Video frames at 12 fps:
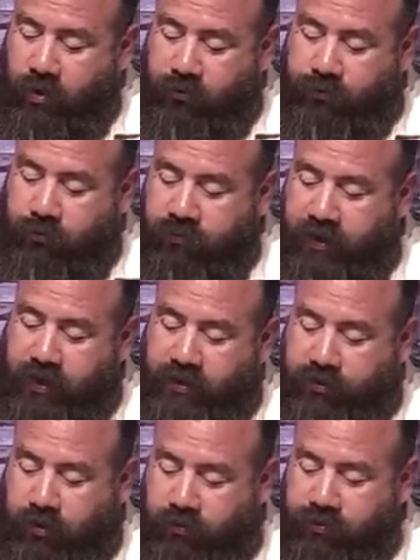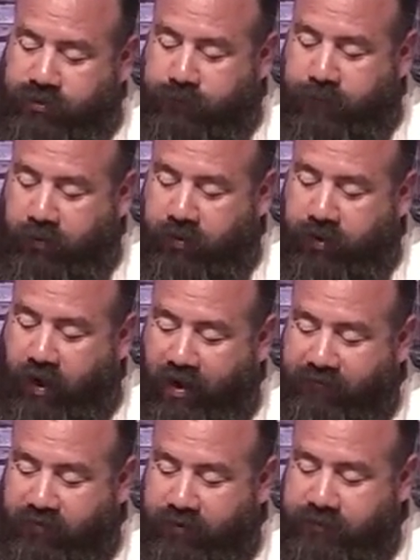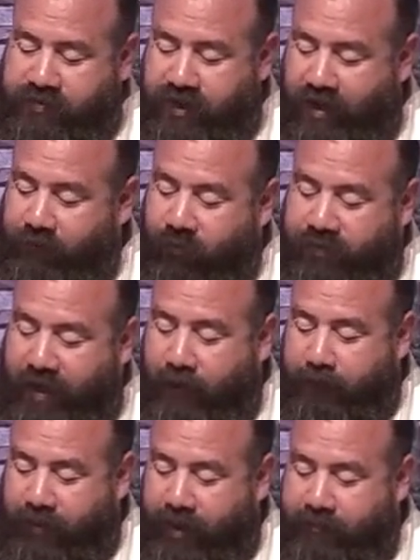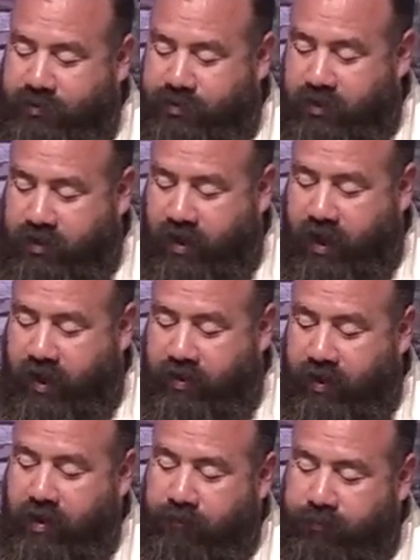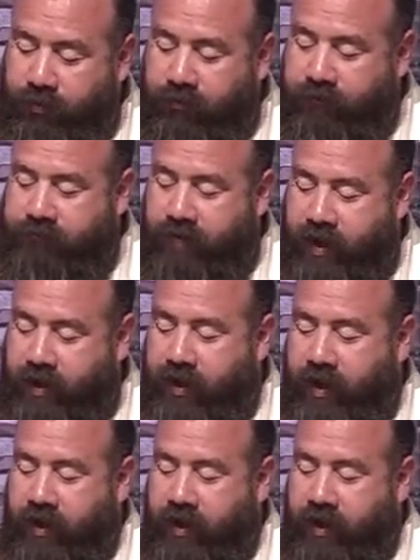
who through the eternal Spirit offered himself without blemish to God, purify